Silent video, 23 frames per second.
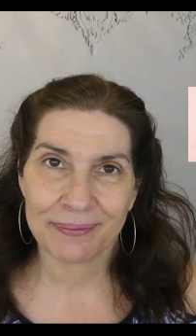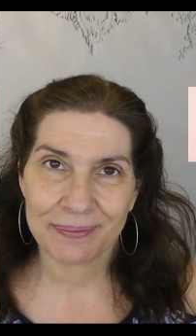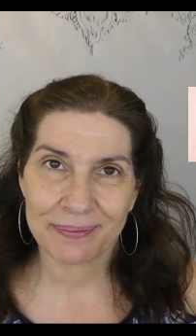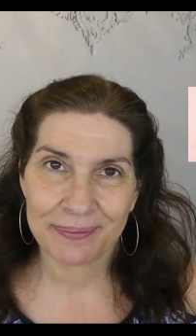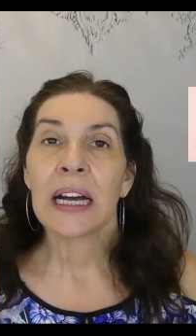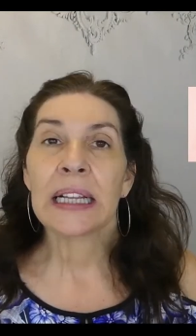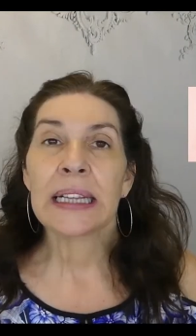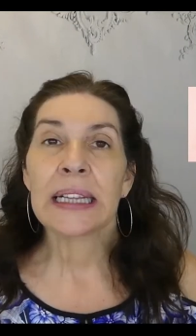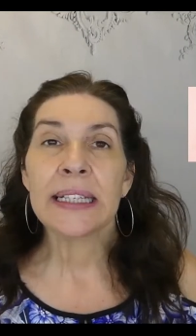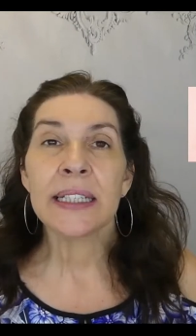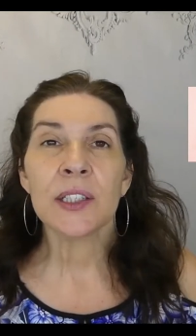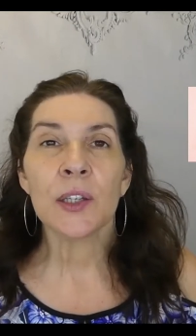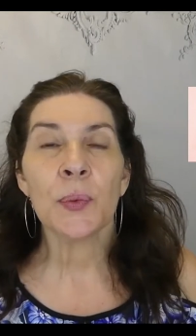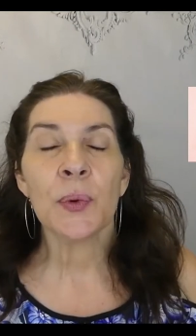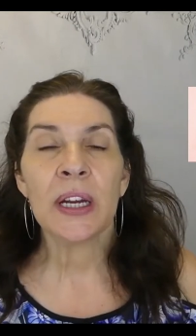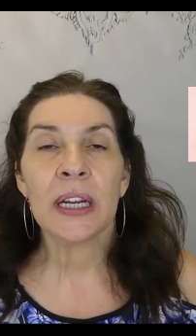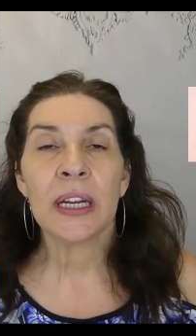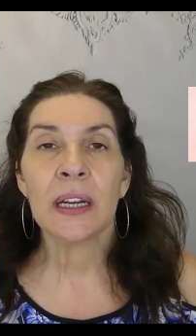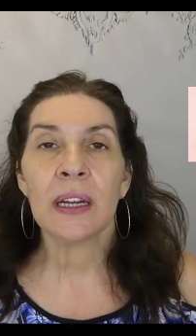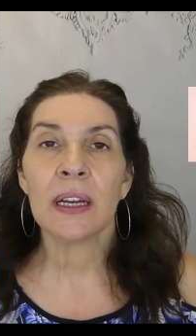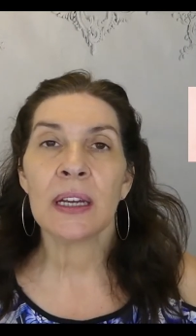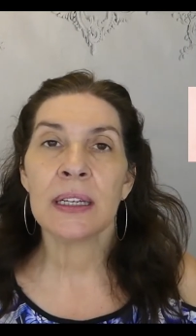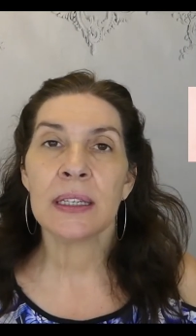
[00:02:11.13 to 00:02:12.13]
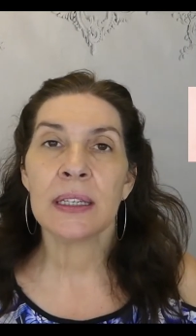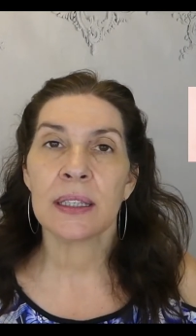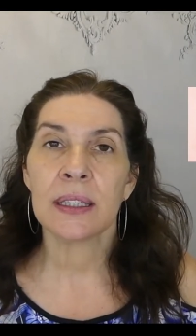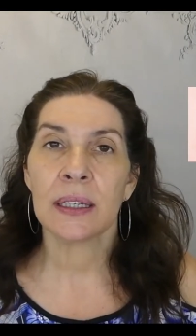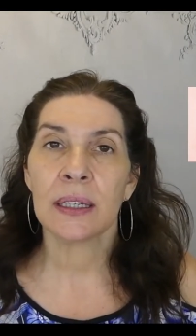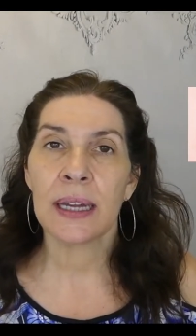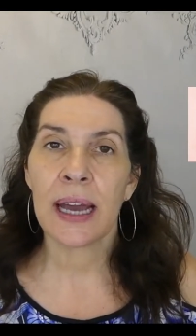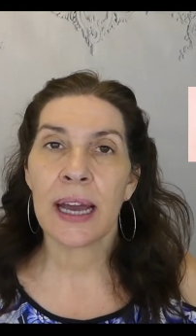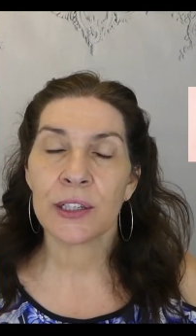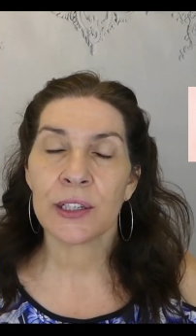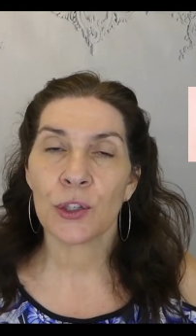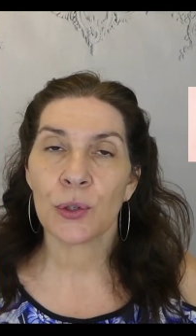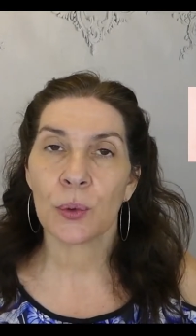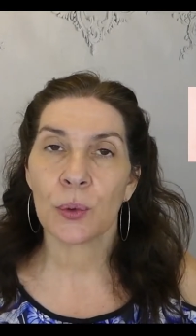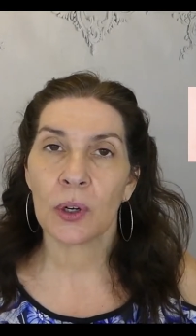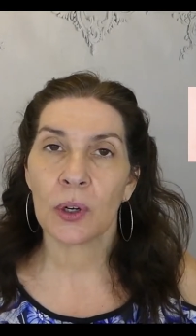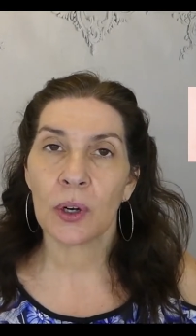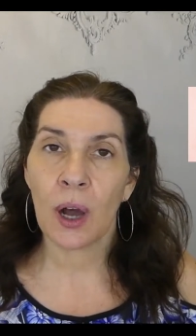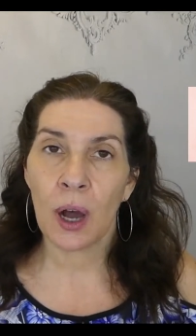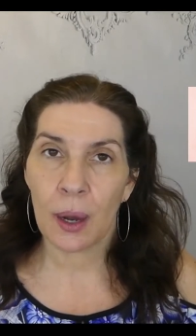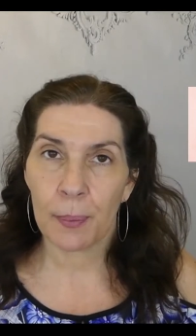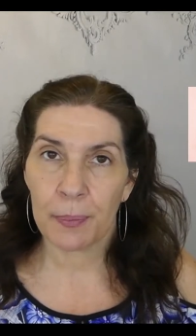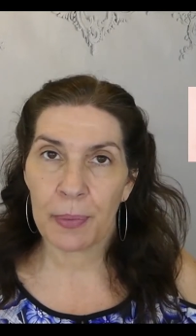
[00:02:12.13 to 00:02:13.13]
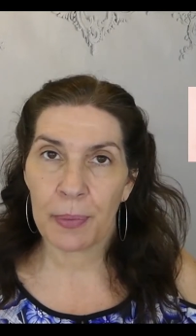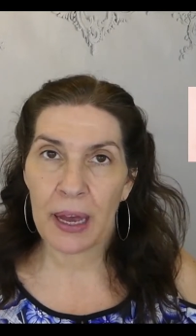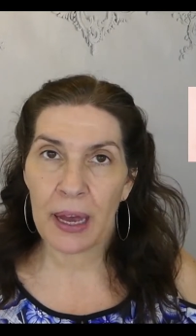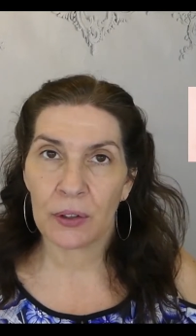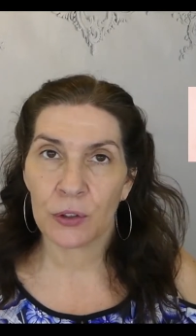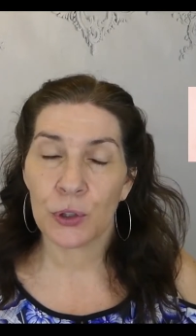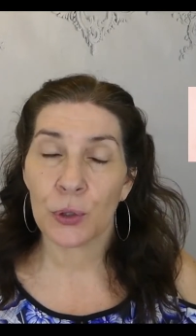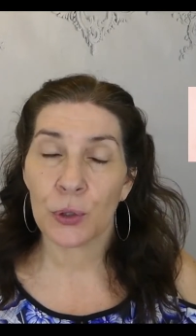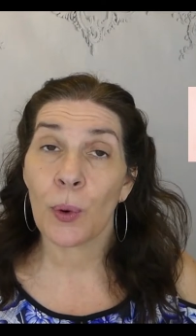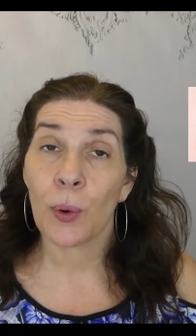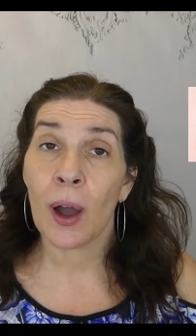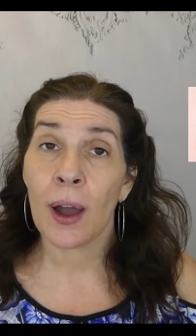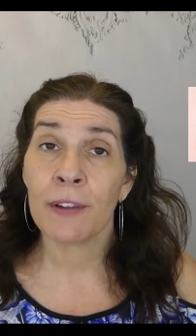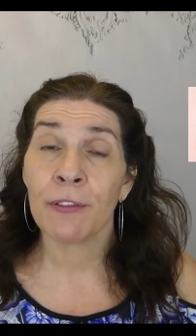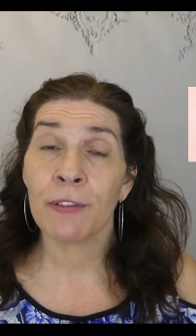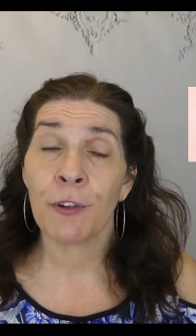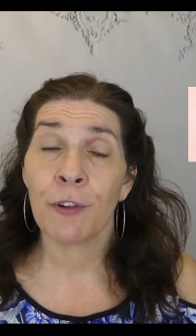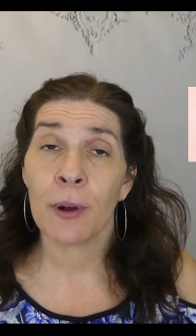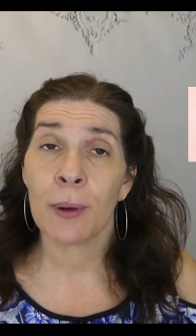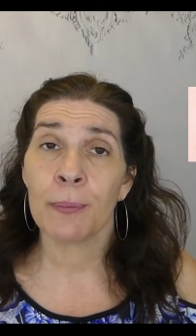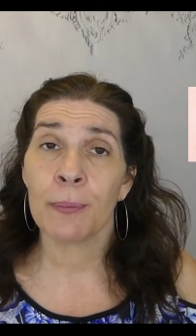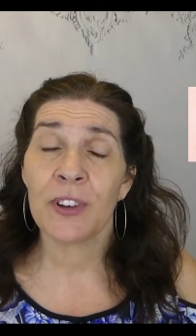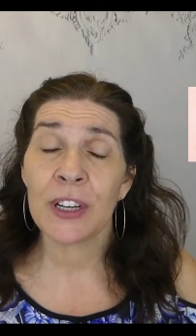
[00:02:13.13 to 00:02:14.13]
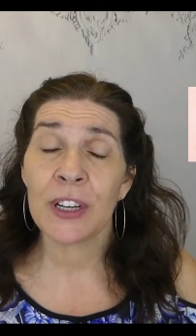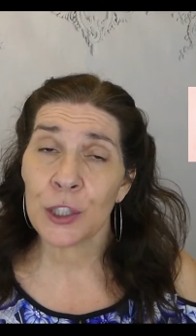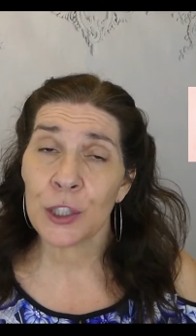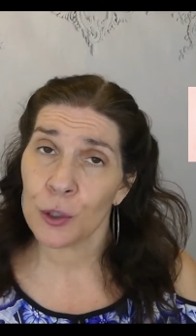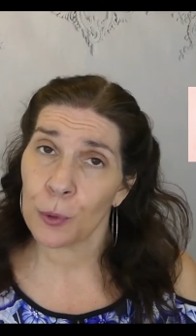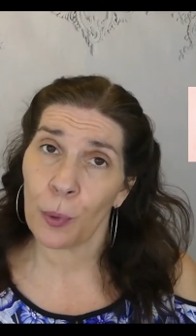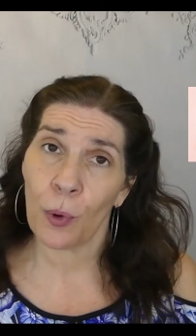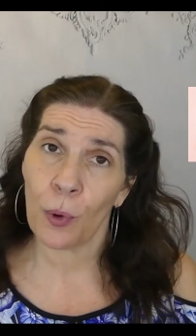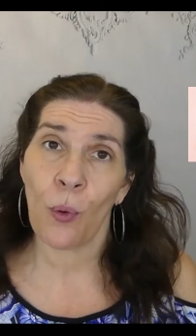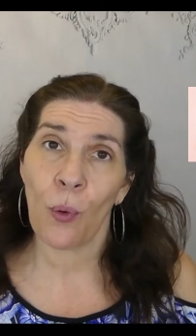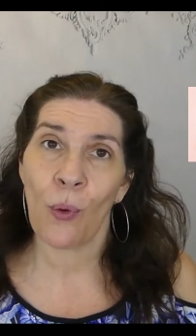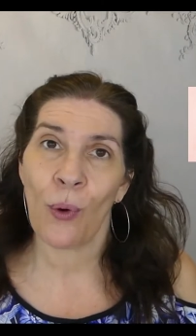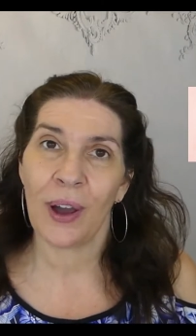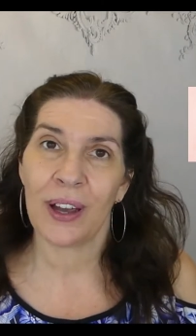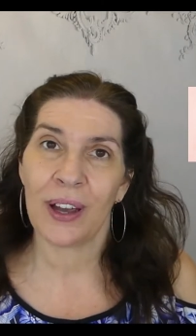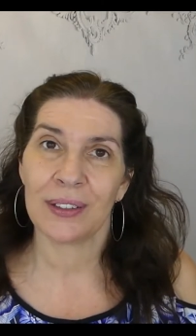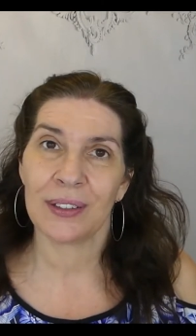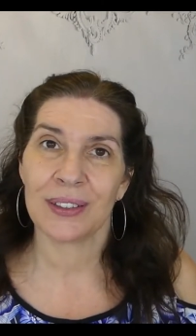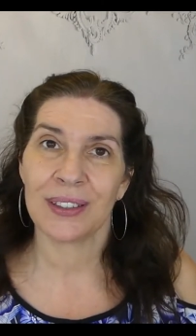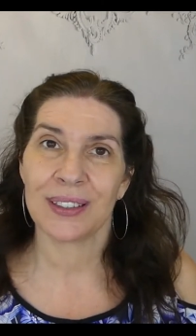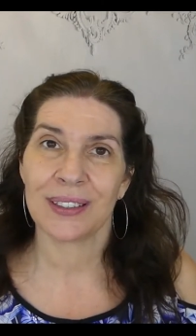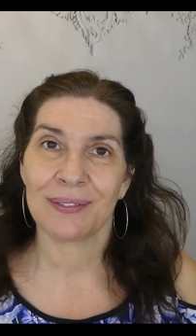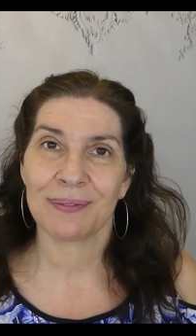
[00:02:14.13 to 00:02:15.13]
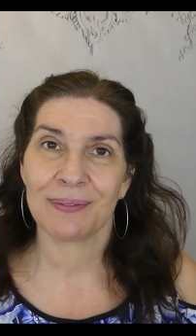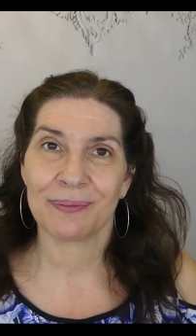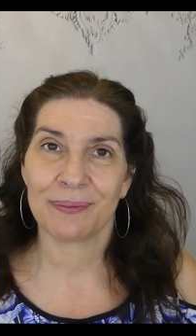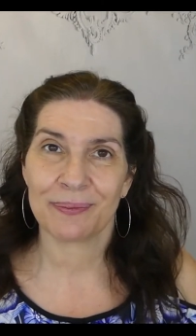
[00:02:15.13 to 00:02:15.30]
Glycerin is a natural compound derived from vegetable oils.